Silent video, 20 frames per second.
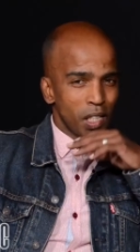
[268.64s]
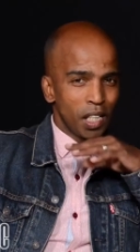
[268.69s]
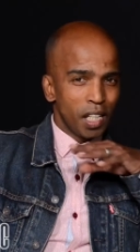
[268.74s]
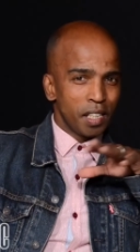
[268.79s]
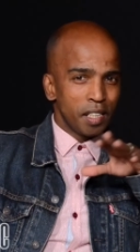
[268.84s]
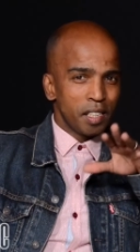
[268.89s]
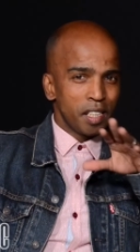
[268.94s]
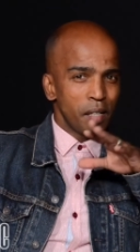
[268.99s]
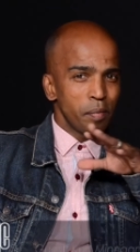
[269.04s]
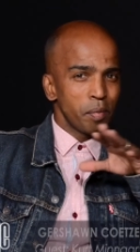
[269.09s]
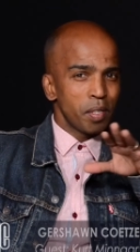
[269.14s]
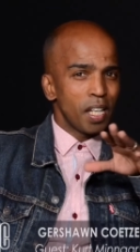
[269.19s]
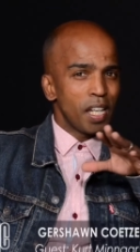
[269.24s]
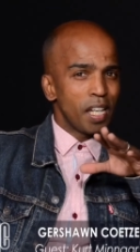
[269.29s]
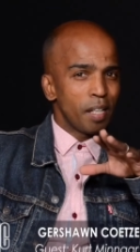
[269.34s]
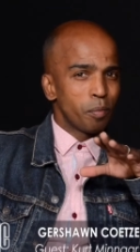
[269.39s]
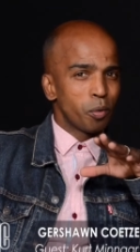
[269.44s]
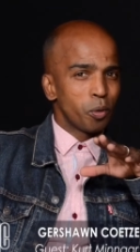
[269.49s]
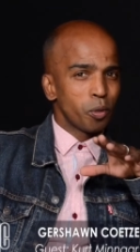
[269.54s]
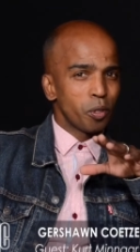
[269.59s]
At the same
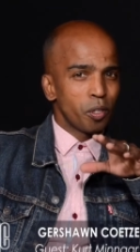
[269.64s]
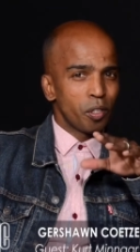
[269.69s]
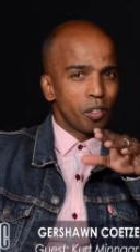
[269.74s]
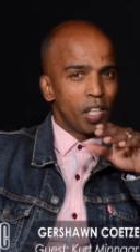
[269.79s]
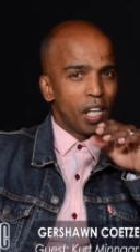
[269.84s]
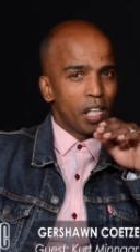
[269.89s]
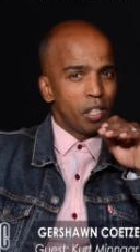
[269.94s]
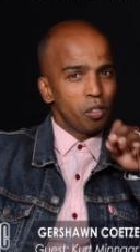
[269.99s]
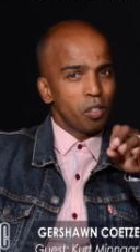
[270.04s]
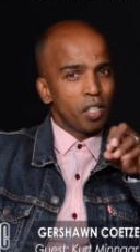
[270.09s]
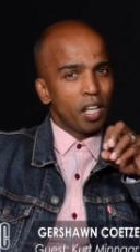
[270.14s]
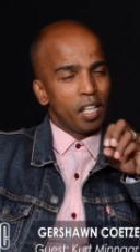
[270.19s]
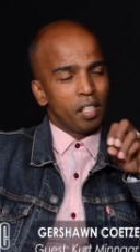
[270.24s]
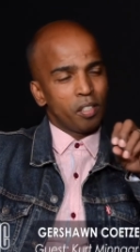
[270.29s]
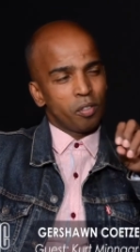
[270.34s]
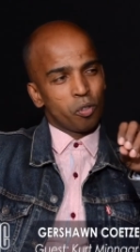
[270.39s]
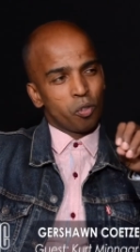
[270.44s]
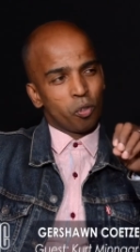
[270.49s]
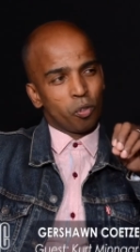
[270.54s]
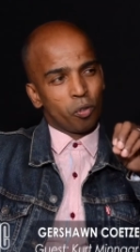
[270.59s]
time, also,
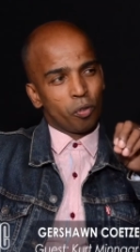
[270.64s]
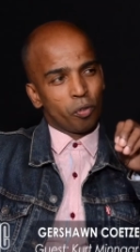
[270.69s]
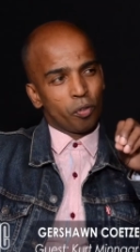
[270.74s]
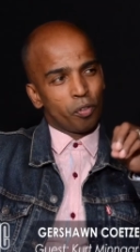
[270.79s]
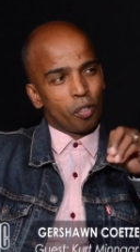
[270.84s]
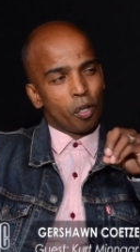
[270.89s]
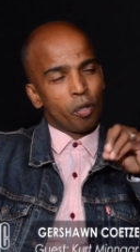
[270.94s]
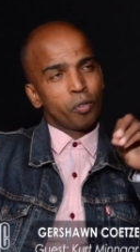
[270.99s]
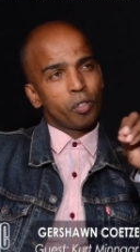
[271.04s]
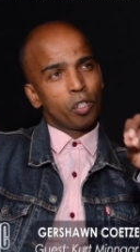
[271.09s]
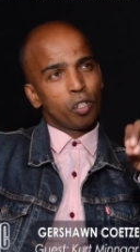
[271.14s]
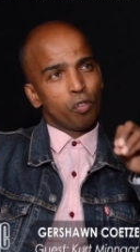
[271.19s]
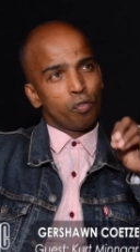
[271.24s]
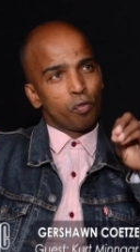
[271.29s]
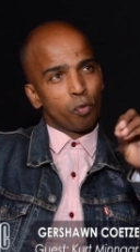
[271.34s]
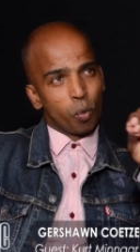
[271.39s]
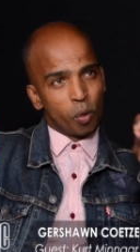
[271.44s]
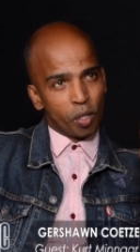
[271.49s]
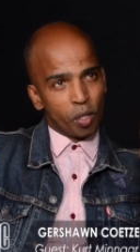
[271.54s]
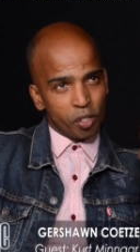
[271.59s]
educators or those that you've
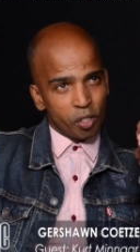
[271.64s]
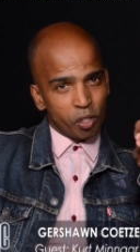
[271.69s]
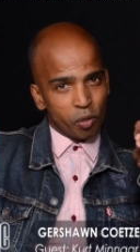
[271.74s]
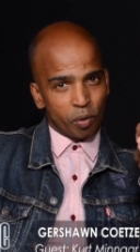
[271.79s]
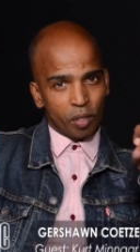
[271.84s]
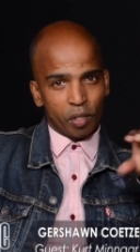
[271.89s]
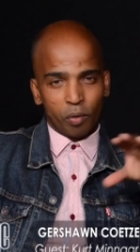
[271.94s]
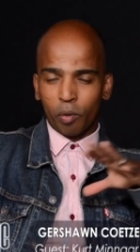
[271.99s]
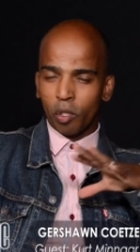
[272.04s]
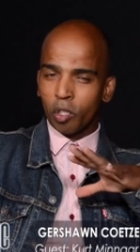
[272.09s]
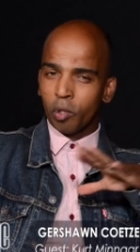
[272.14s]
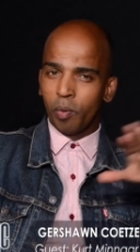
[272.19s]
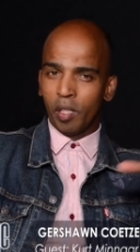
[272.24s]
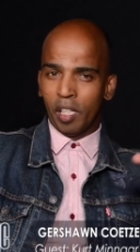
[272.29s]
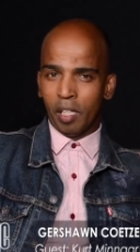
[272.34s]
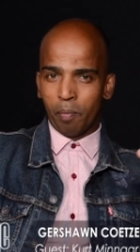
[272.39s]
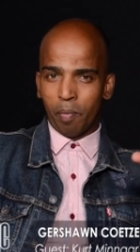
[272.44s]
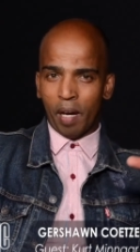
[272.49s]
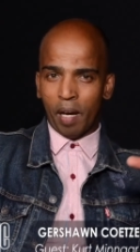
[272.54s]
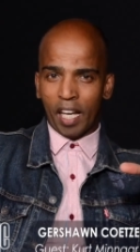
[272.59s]
worked with, we're not
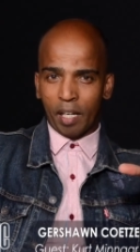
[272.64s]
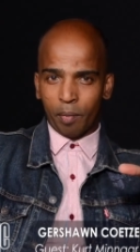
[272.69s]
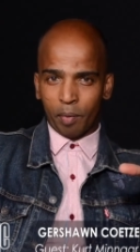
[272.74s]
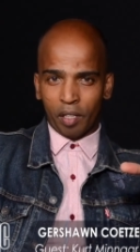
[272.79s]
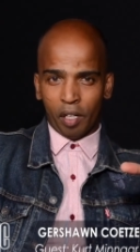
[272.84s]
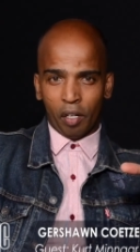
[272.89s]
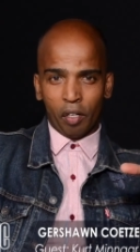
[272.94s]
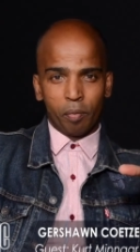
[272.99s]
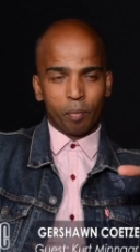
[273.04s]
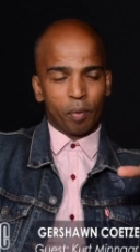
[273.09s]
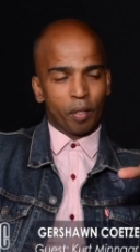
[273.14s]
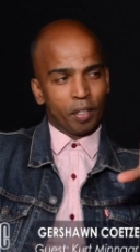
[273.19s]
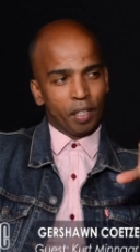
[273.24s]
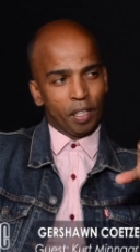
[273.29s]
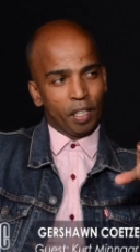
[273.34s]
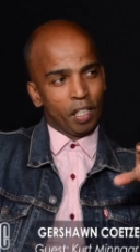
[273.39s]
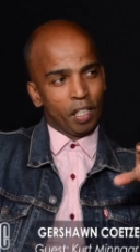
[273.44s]
speaking bad about anybody.